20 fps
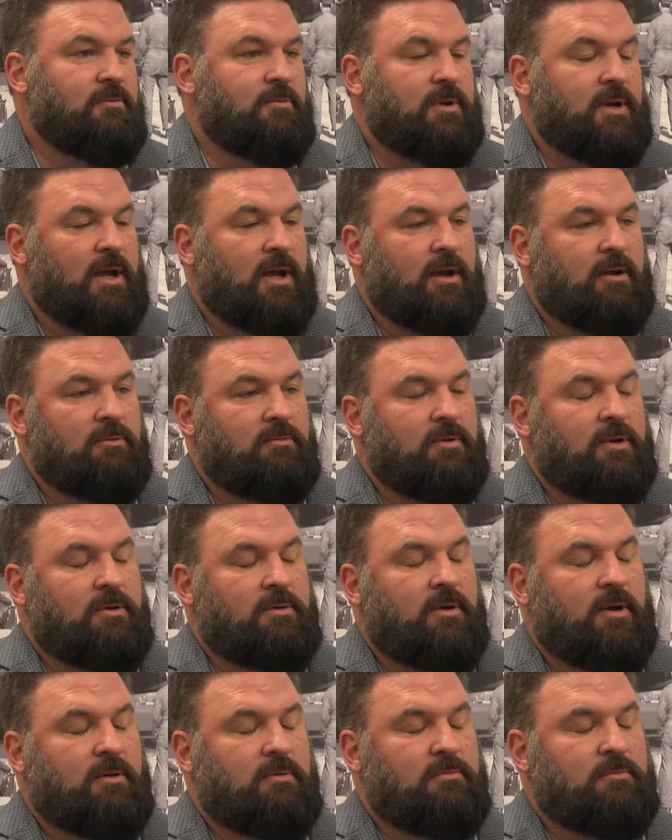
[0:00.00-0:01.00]
when I
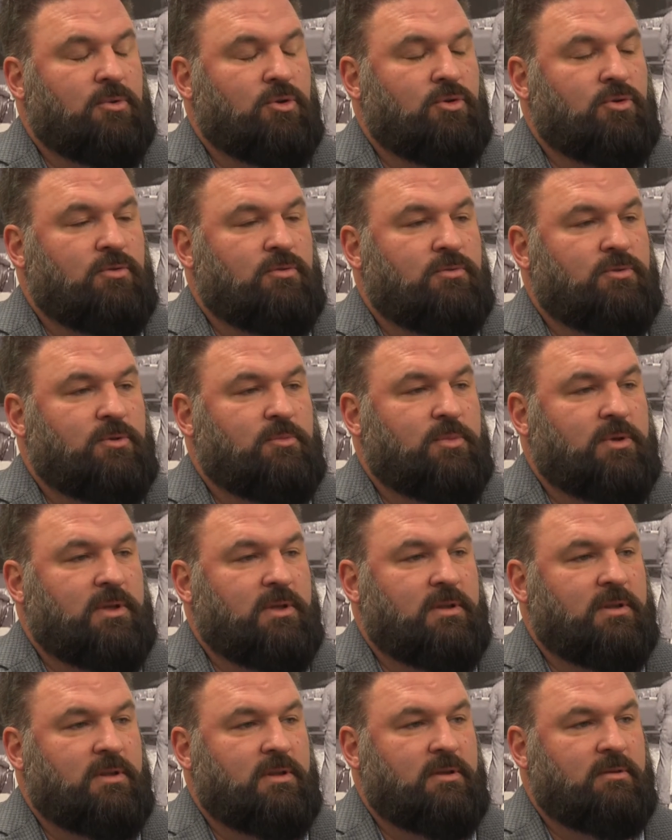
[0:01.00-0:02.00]
moved to
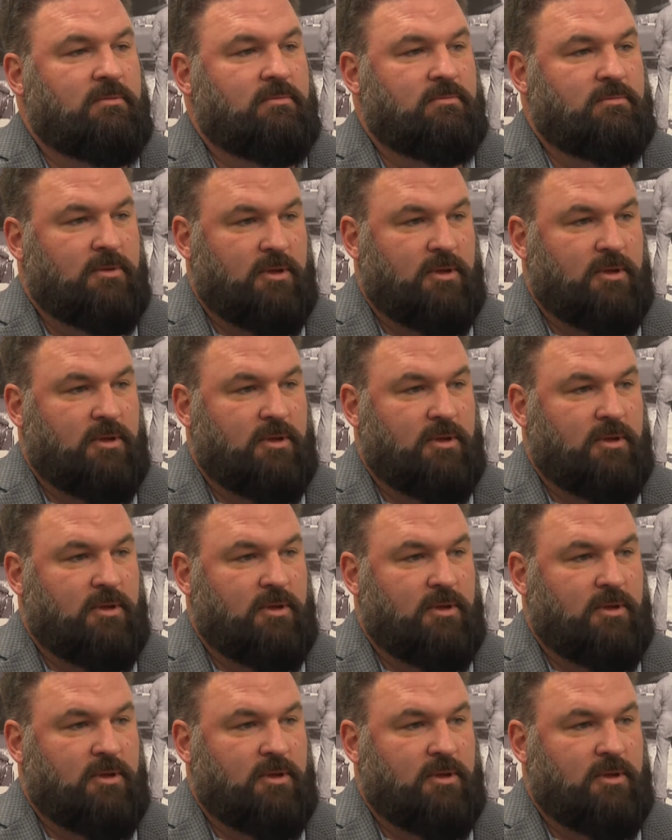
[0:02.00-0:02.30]
be the